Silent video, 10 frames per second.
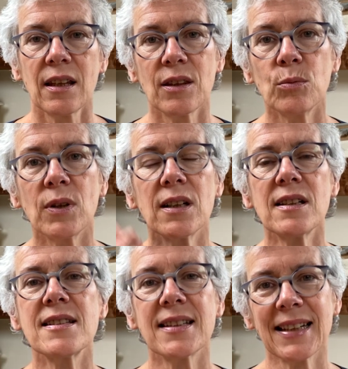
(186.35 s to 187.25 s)
The
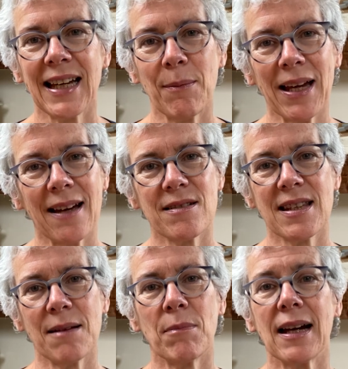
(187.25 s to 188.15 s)
words that are coming out of
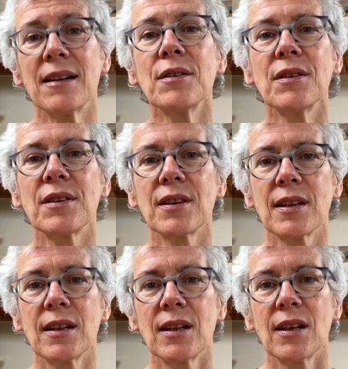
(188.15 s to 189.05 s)
their mouth
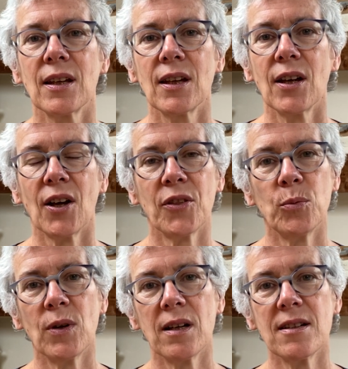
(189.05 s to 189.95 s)
are the
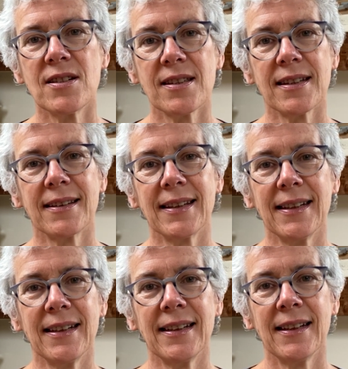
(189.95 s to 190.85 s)
words that
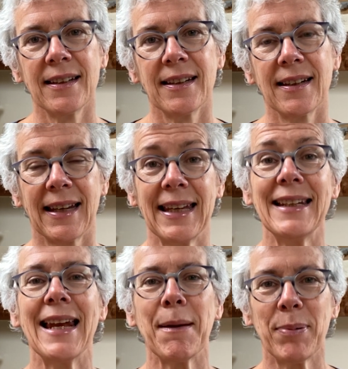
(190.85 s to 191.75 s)
the
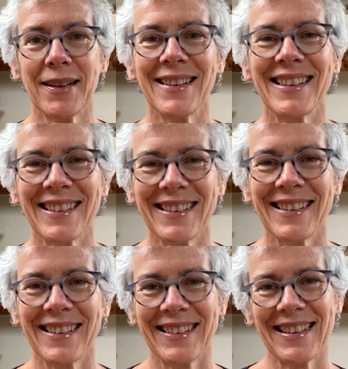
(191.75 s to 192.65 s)
kidnapper,
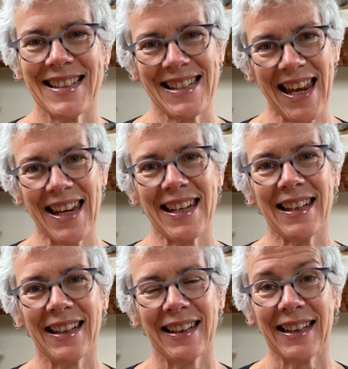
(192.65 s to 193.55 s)
let's
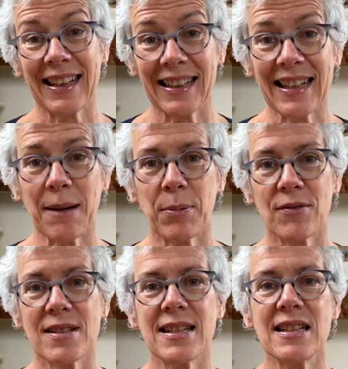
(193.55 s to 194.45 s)
say the
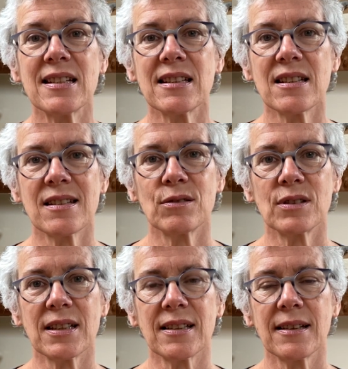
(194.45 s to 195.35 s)
kidnapper is the eating
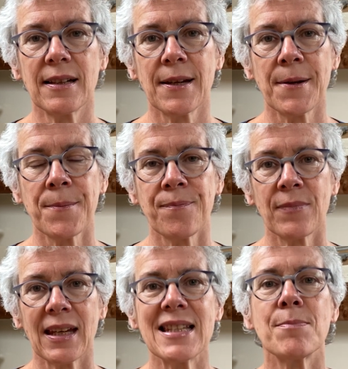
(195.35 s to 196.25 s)
disorder,
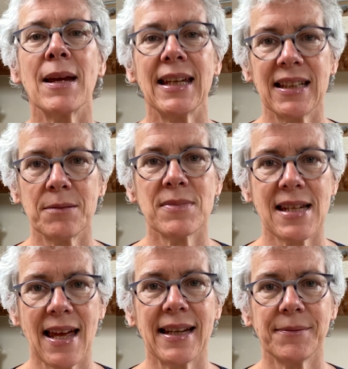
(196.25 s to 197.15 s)
is making them
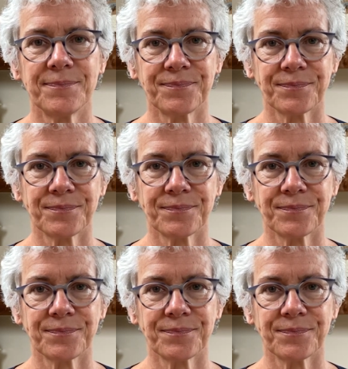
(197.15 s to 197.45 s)
say.